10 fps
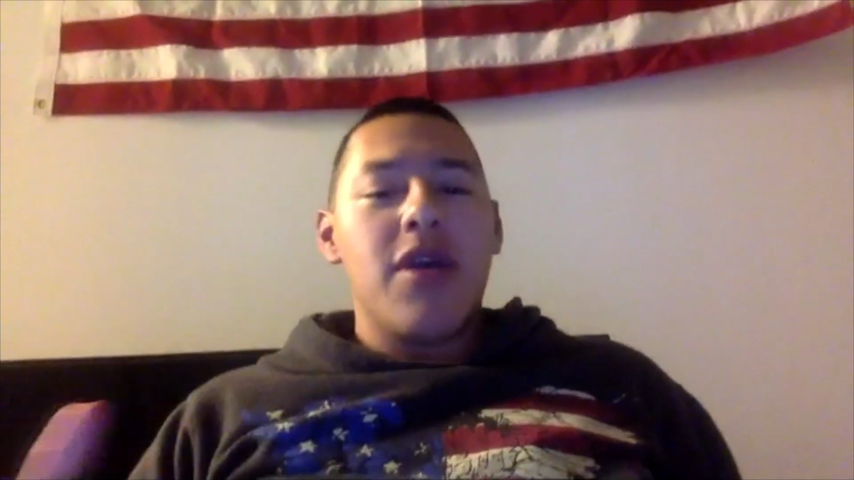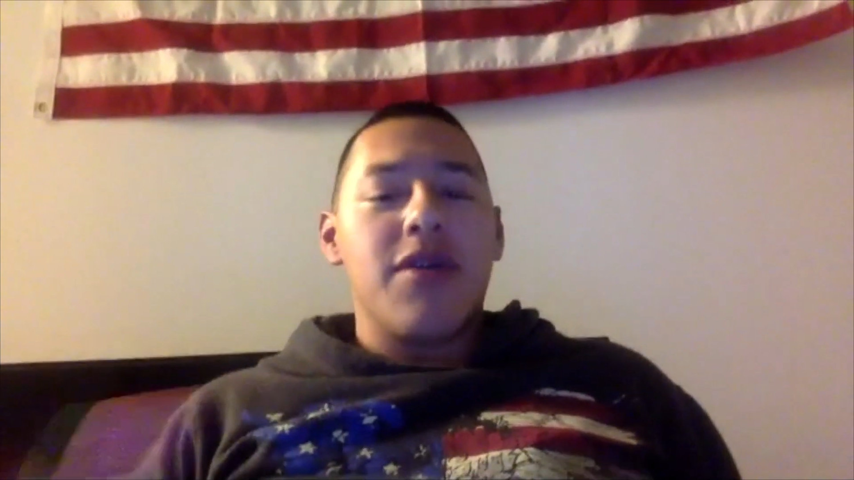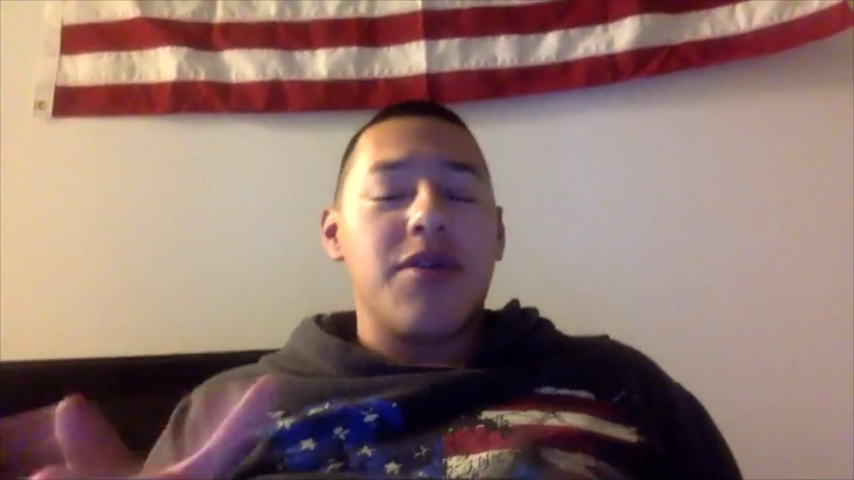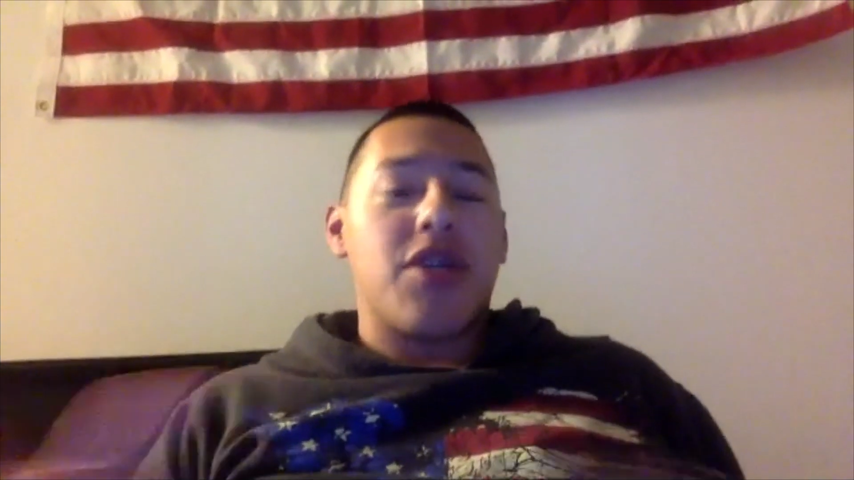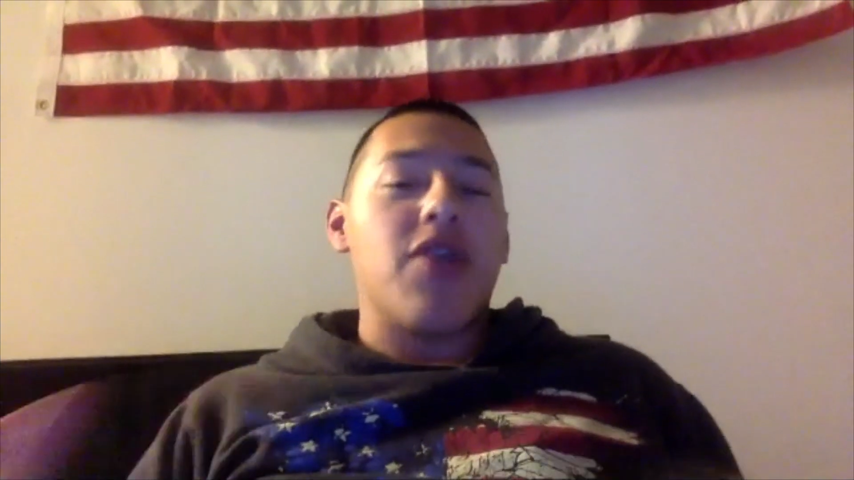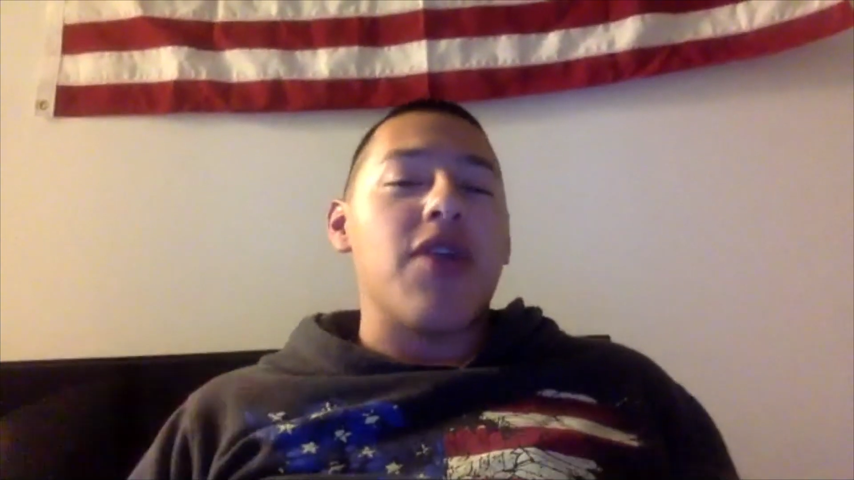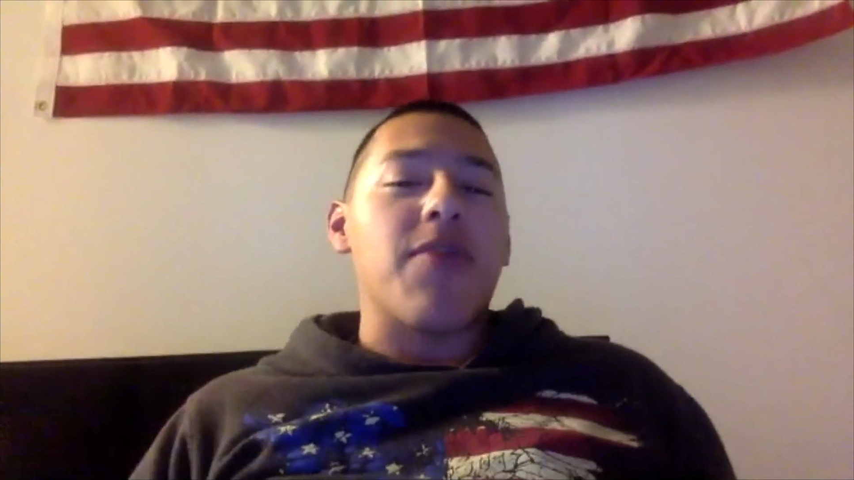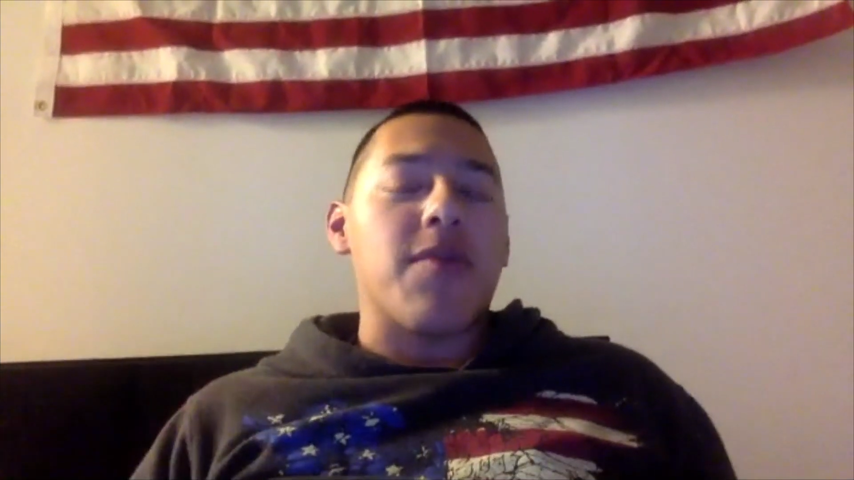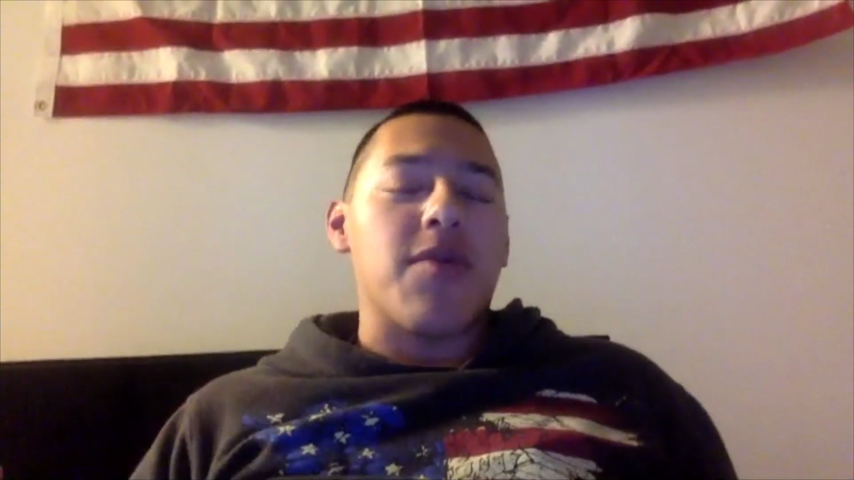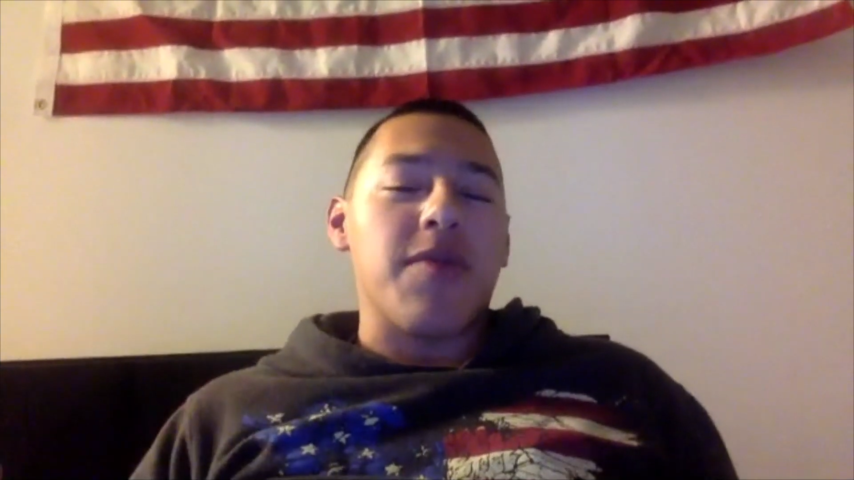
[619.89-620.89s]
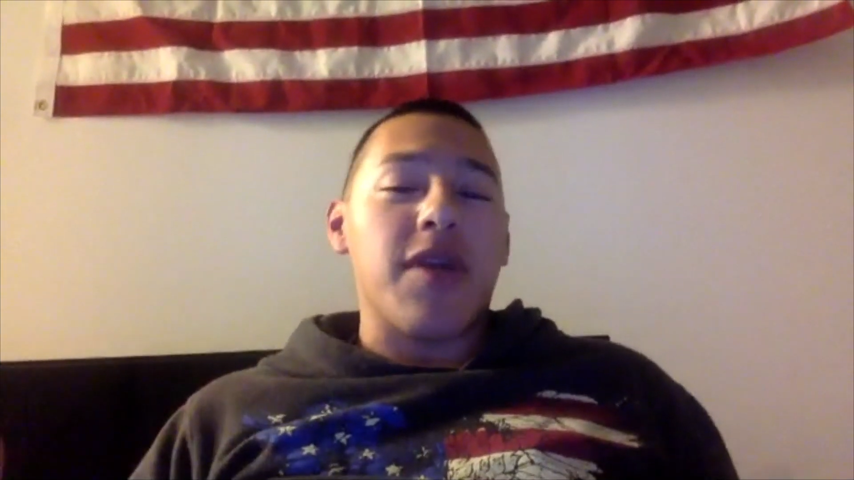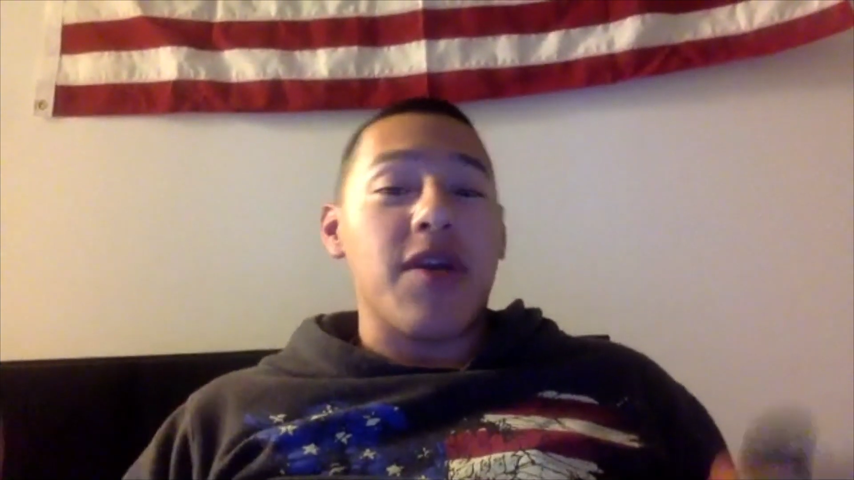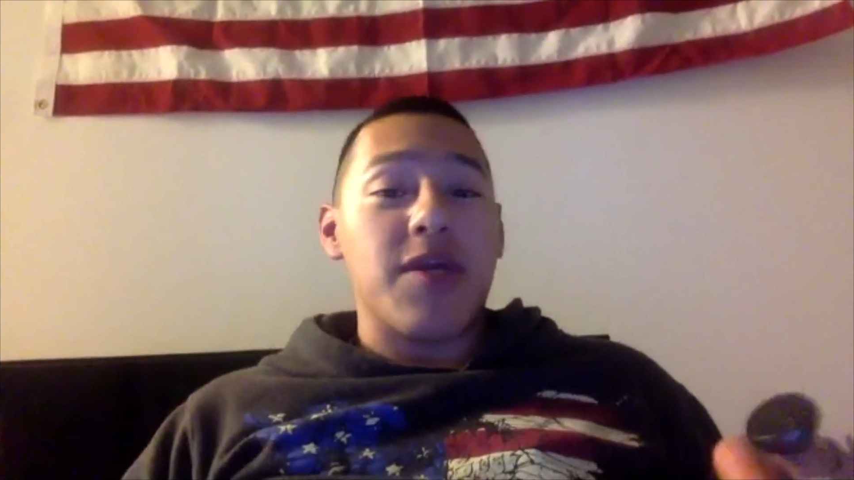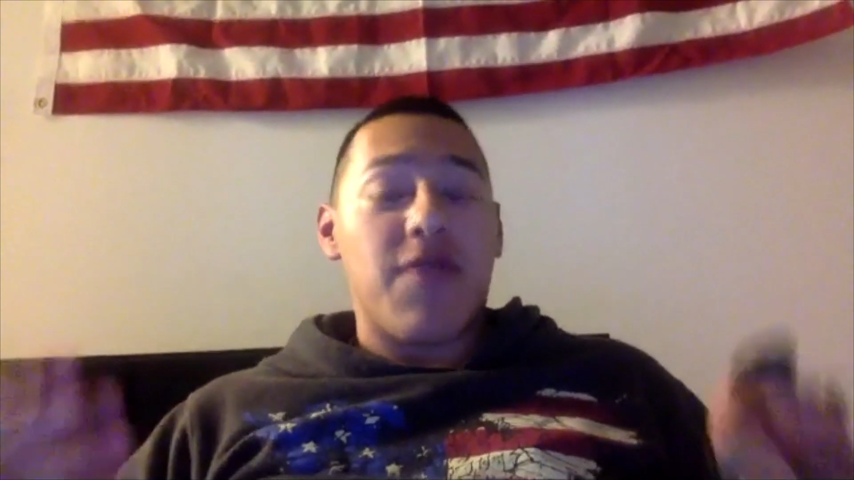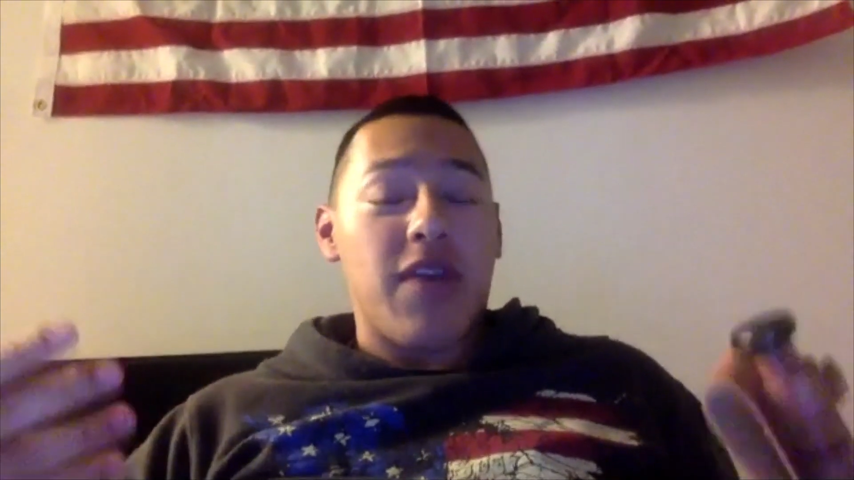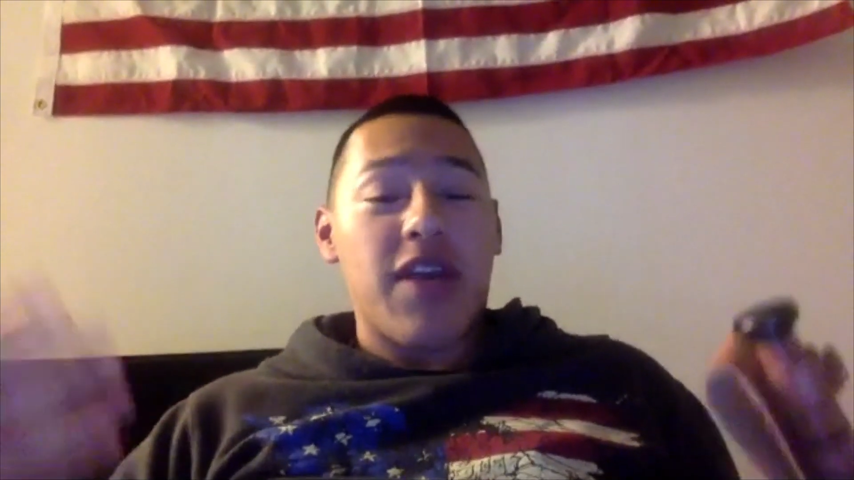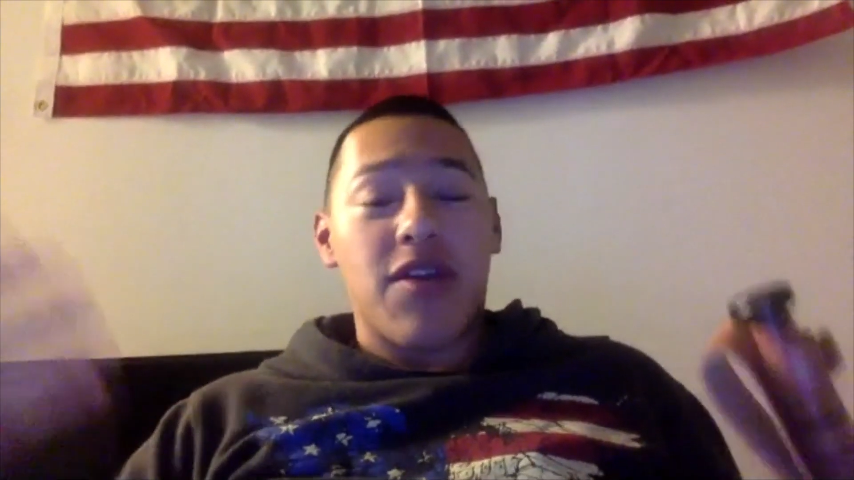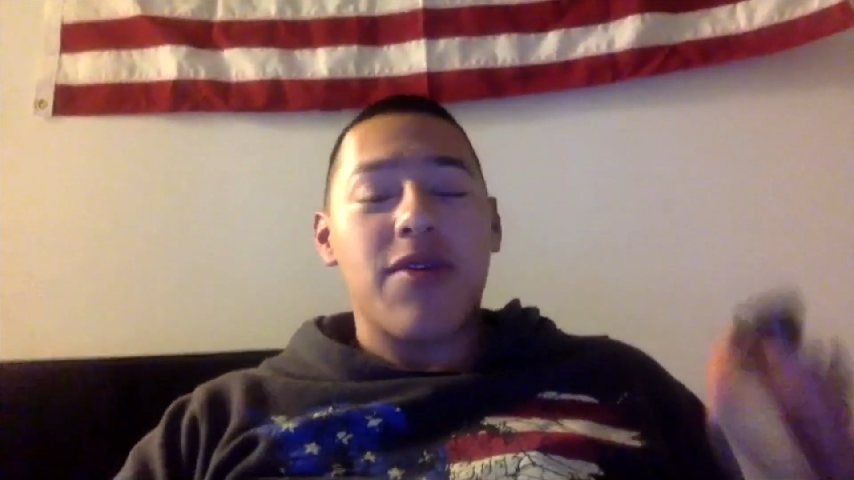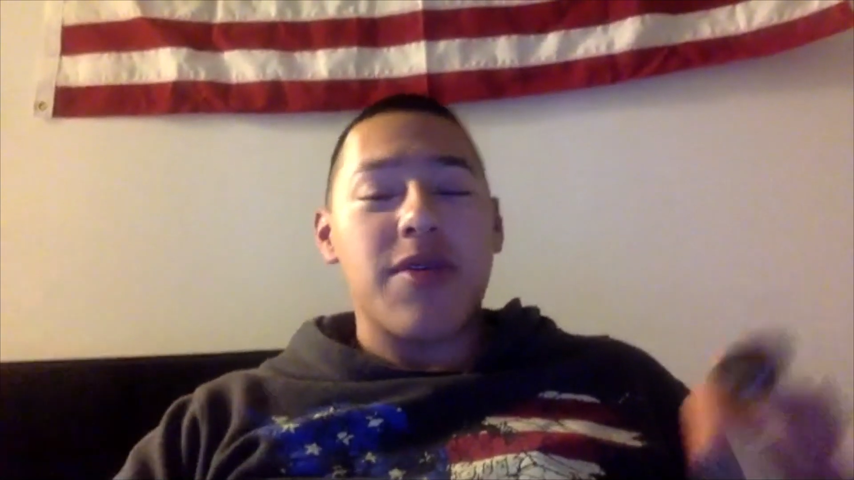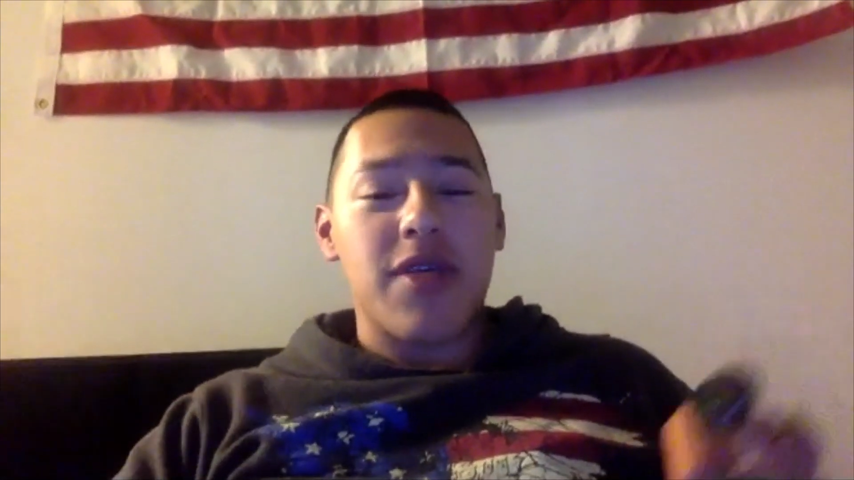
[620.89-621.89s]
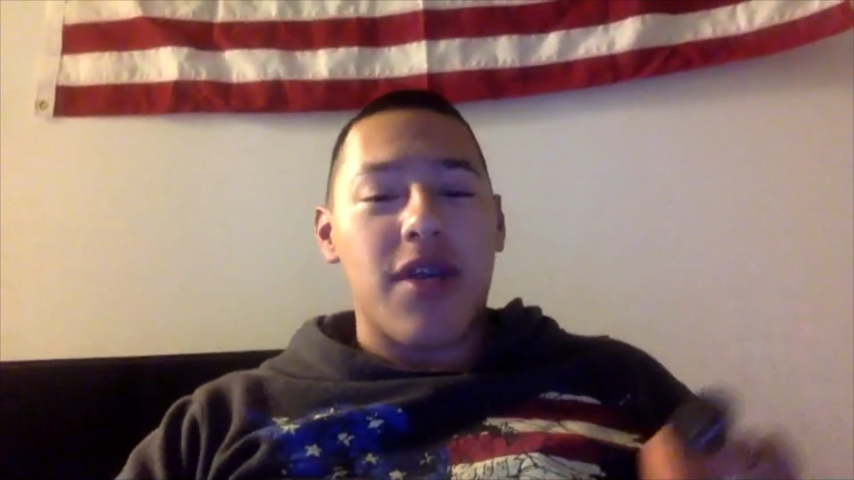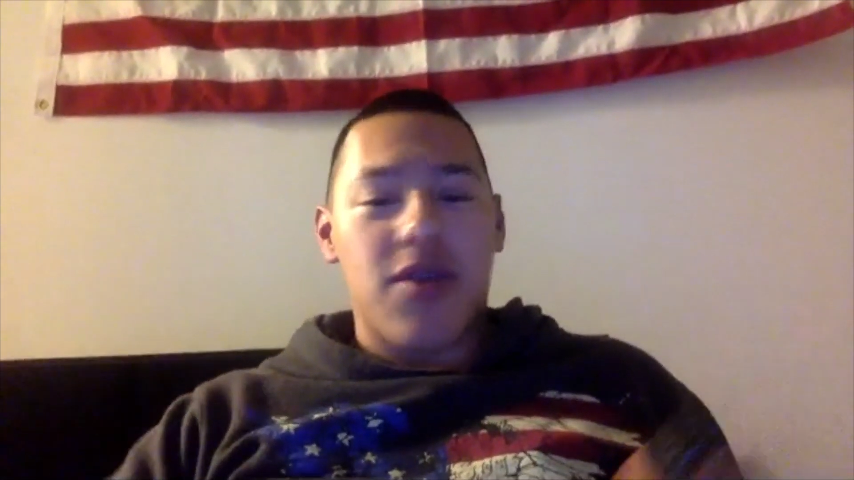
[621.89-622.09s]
the security perimeter, because if you had to go inside,